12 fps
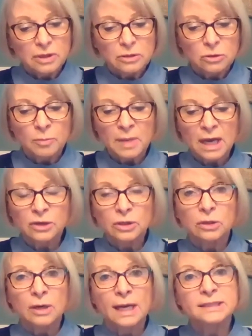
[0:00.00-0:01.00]
no matter
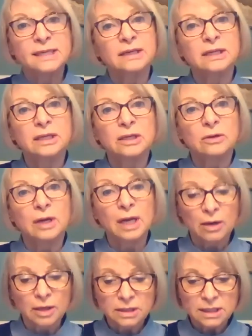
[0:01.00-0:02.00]
your identity or
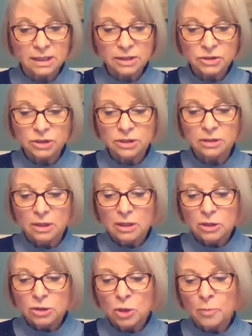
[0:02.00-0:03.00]
heritage,
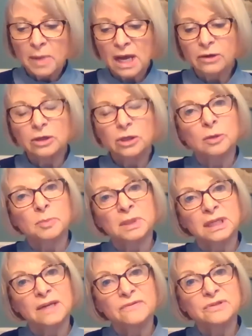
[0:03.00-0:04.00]
no matter your
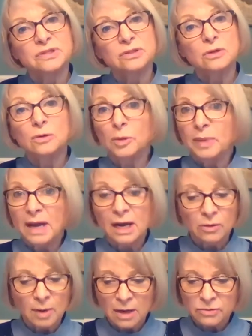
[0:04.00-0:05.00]
beliefs or
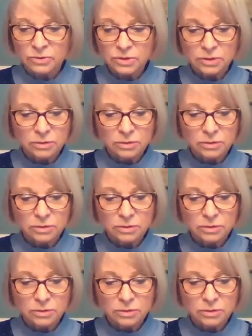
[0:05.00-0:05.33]
background,